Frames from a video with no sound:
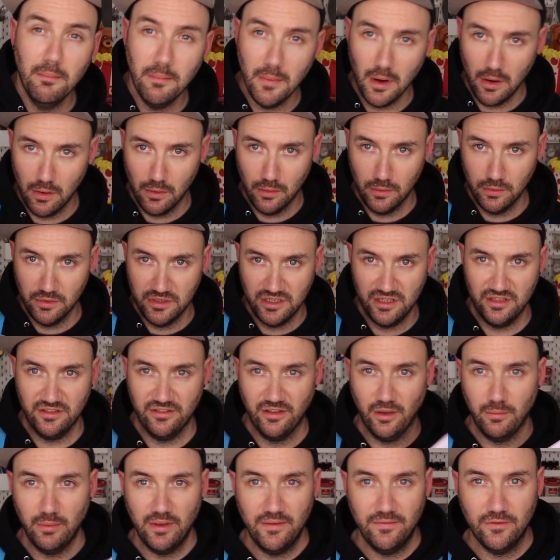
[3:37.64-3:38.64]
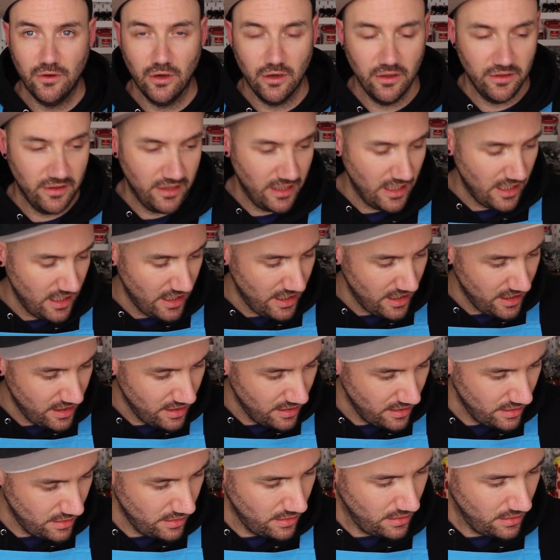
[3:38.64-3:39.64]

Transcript: mold. So we've got the